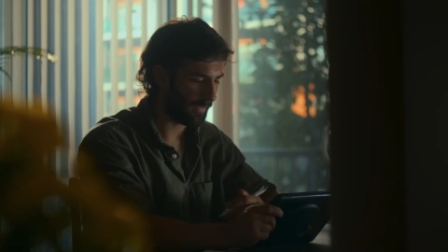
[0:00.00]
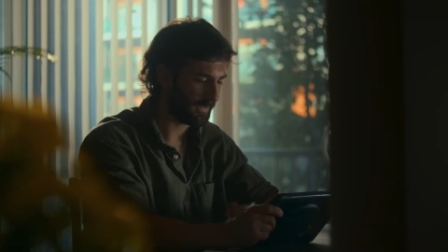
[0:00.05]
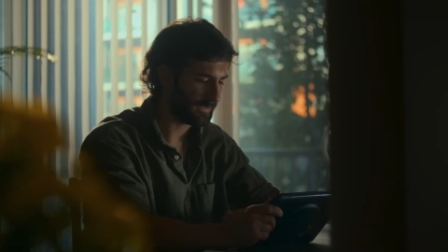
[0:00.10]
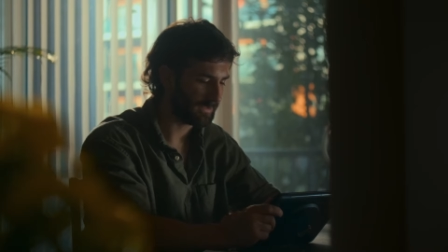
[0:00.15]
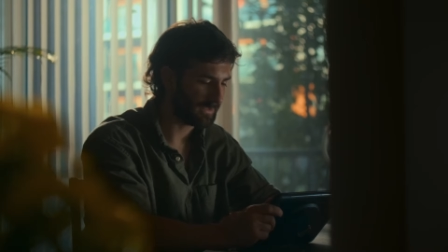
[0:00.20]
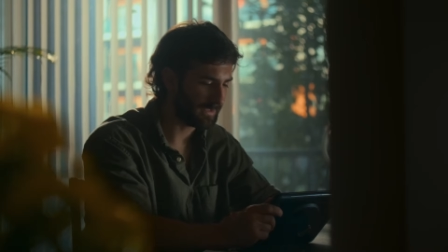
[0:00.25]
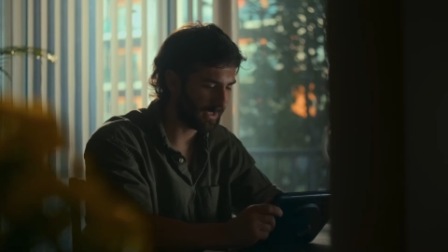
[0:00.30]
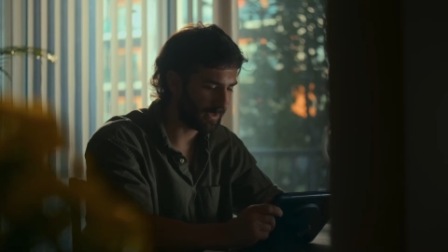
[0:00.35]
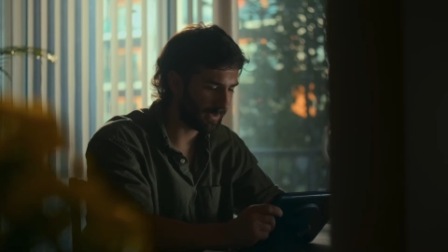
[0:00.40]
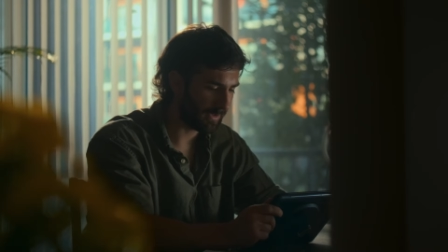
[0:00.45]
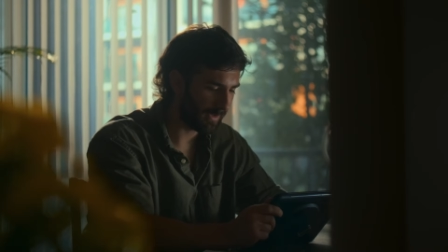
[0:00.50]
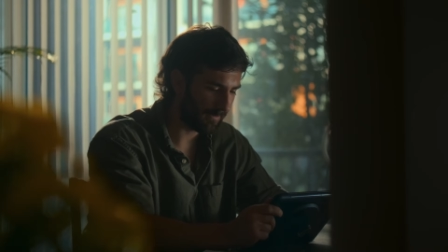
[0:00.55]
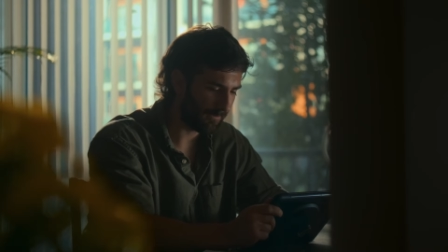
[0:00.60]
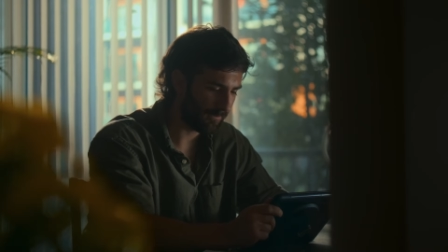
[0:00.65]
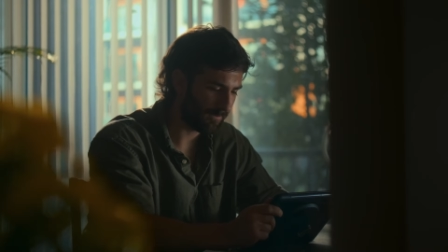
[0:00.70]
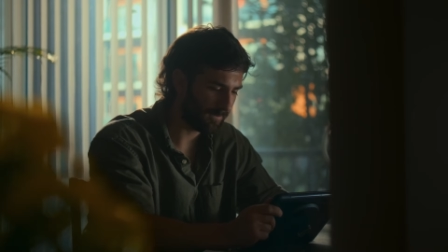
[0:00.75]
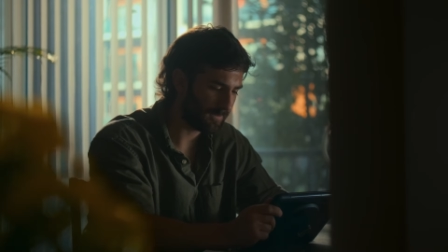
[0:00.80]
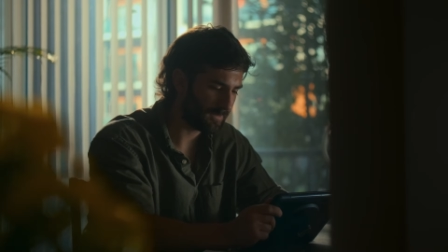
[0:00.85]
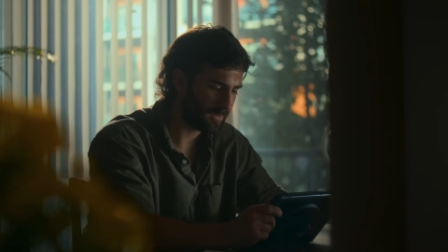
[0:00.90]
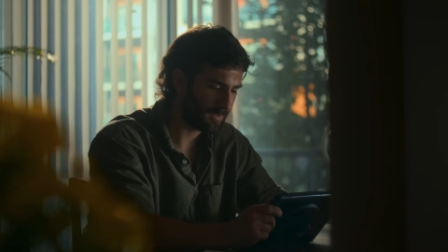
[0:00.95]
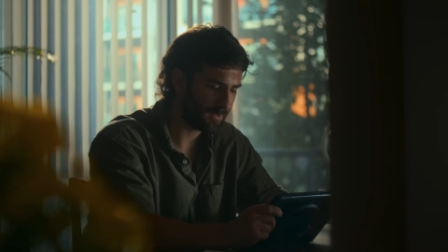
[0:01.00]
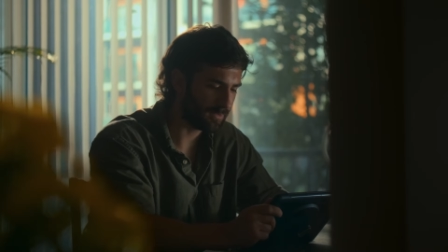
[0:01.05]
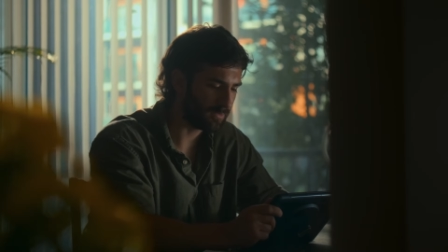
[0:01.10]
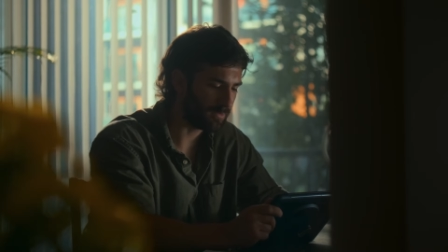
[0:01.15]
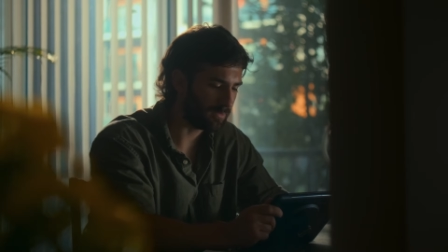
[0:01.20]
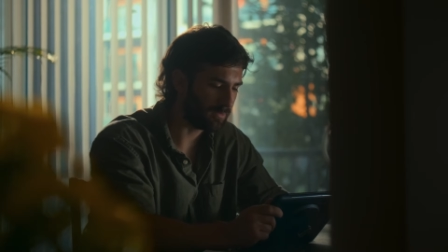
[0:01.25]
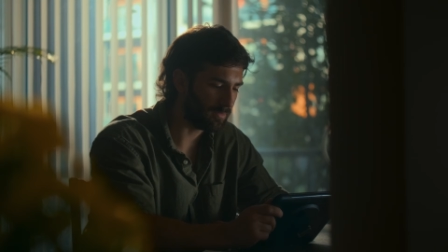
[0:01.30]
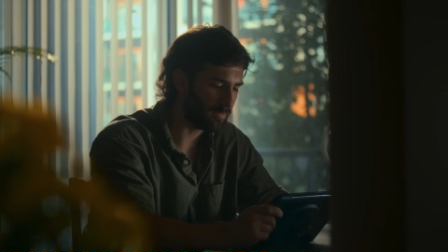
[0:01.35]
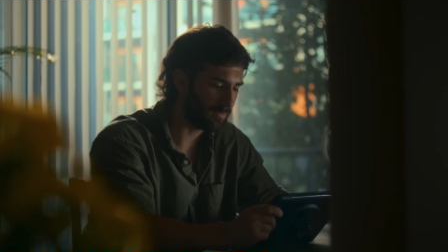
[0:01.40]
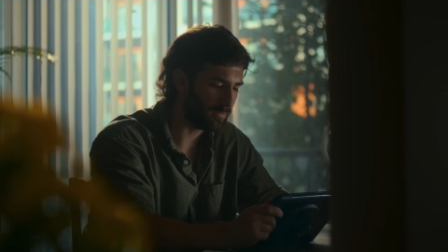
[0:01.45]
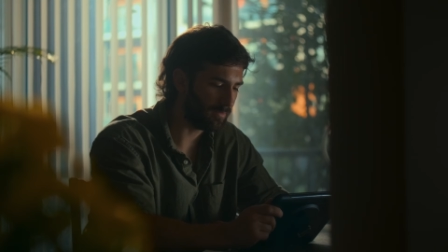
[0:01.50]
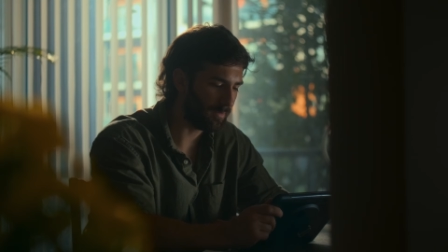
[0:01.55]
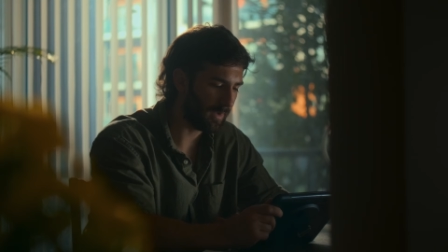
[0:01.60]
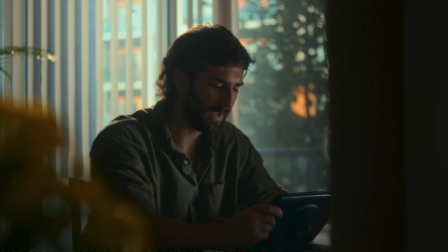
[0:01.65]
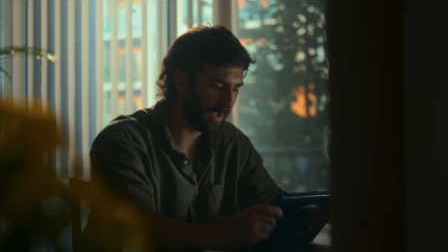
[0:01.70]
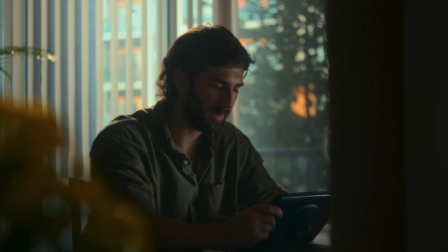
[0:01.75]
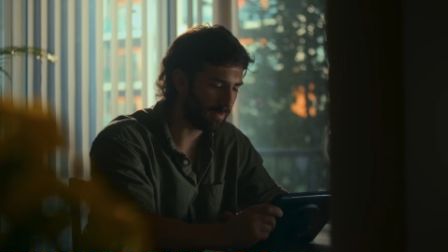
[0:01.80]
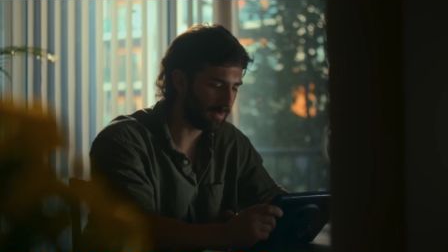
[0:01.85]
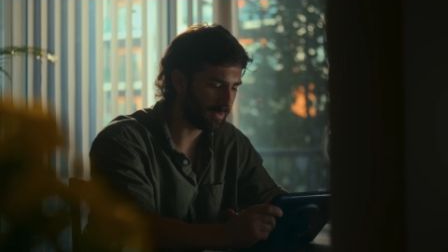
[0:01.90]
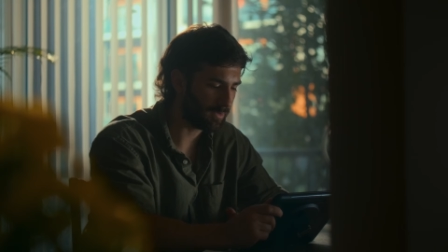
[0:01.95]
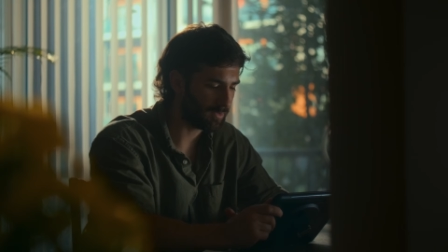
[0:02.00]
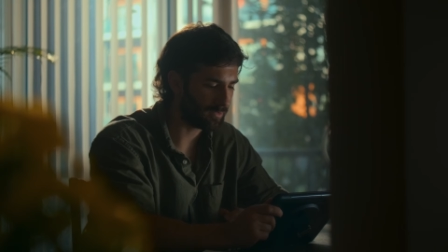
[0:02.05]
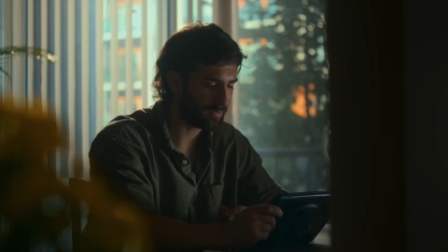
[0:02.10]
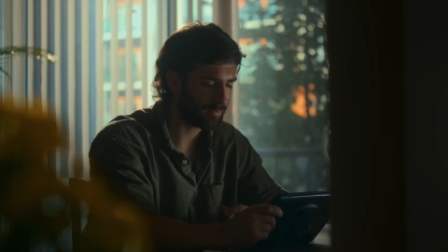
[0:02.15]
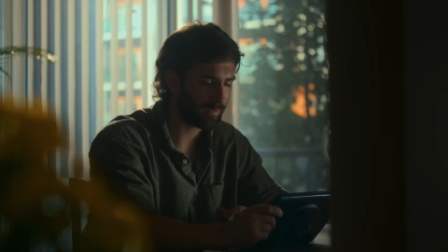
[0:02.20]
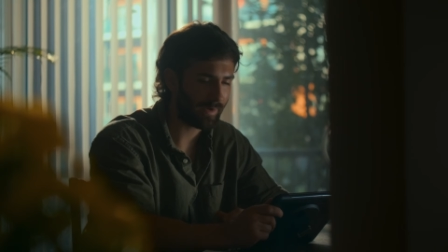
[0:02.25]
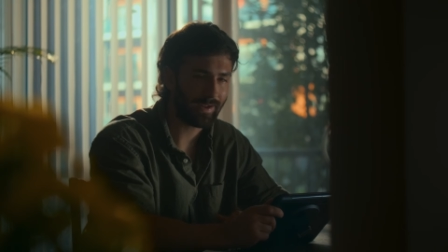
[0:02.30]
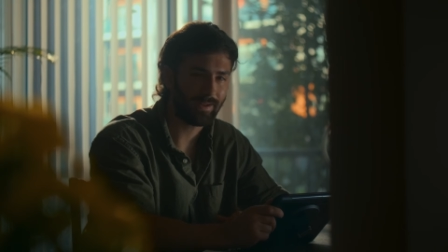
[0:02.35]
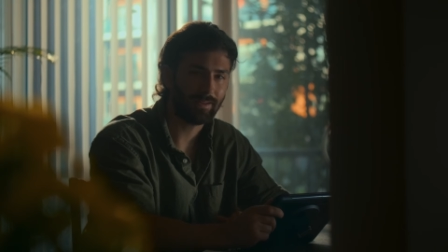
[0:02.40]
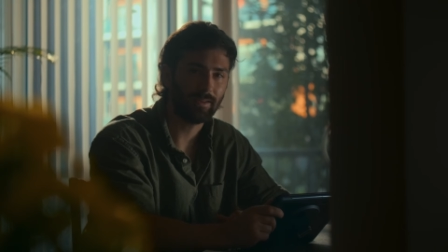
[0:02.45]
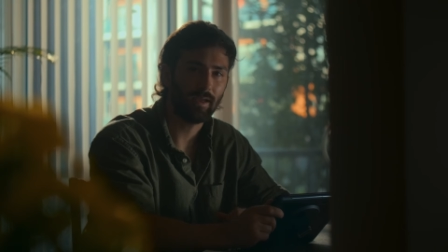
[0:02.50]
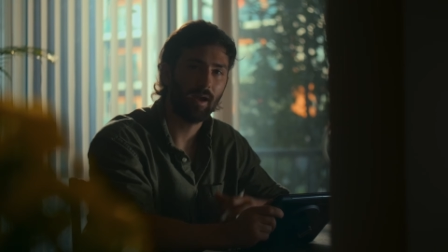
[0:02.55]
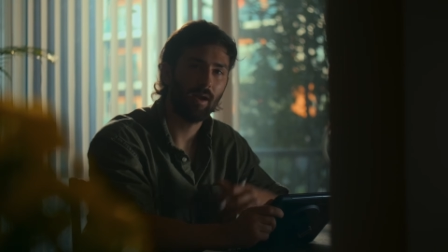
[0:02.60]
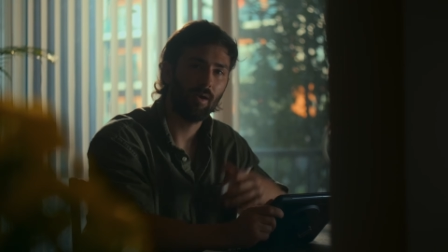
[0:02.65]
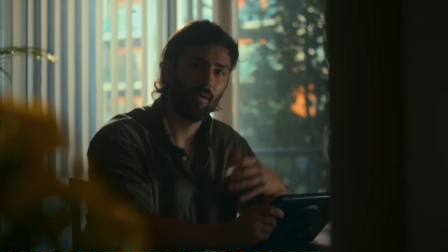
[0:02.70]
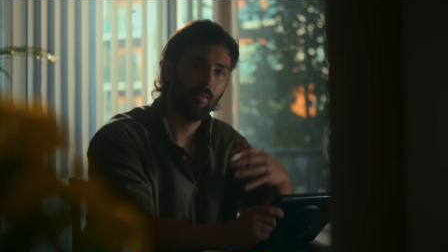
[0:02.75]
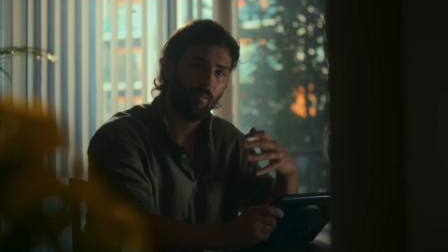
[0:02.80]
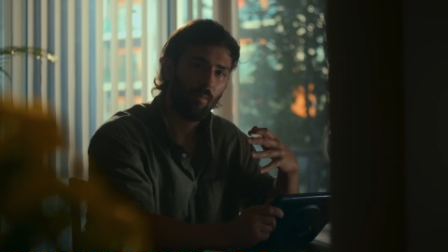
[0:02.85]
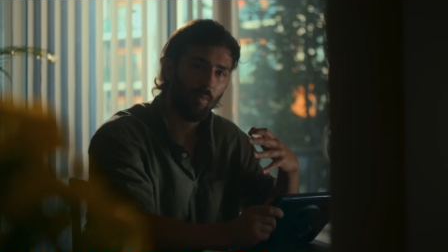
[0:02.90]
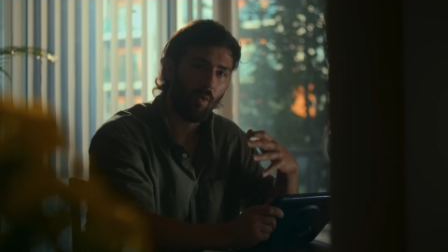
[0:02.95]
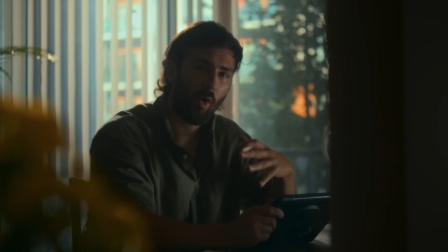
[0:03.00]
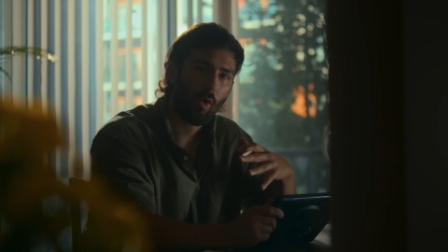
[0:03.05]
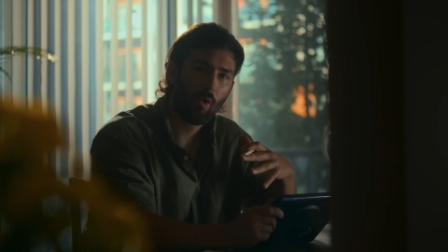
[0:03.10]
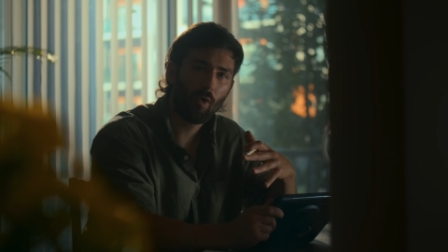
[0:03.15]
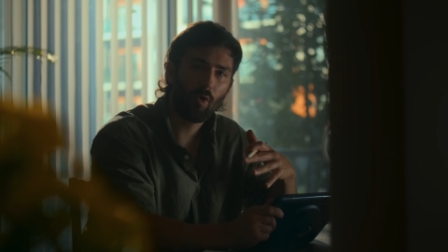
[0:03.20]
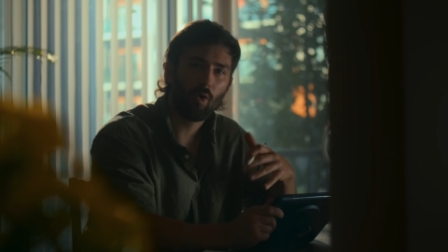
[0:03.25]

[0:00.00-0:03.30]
the ceiling to be able to create more